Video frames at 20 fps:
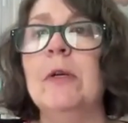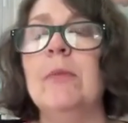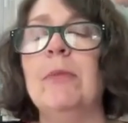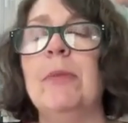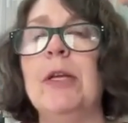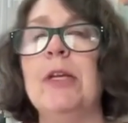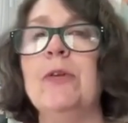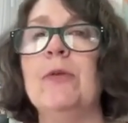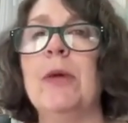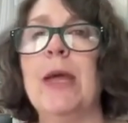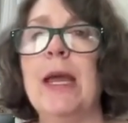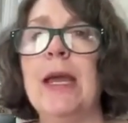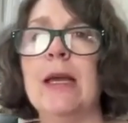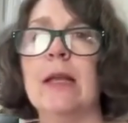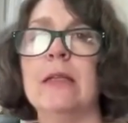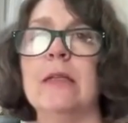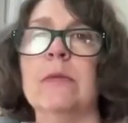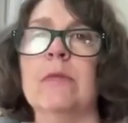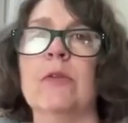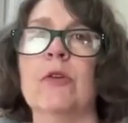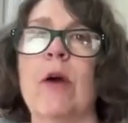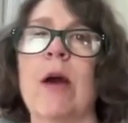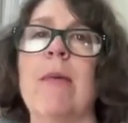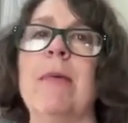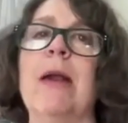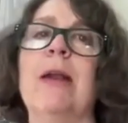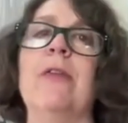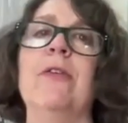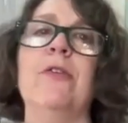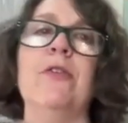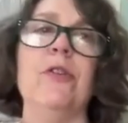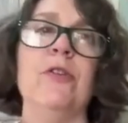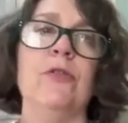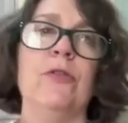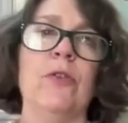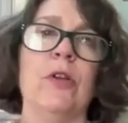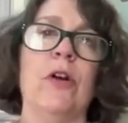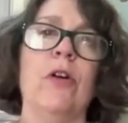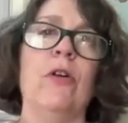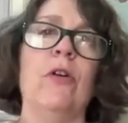but you can subscribe out of their
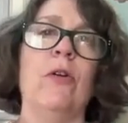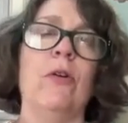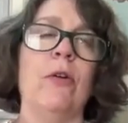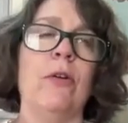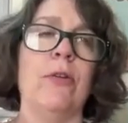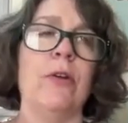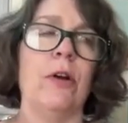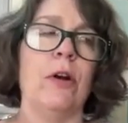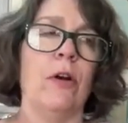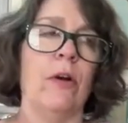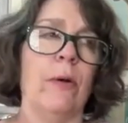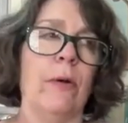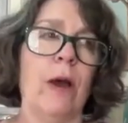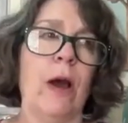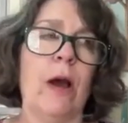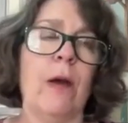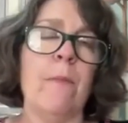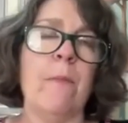newsletter or their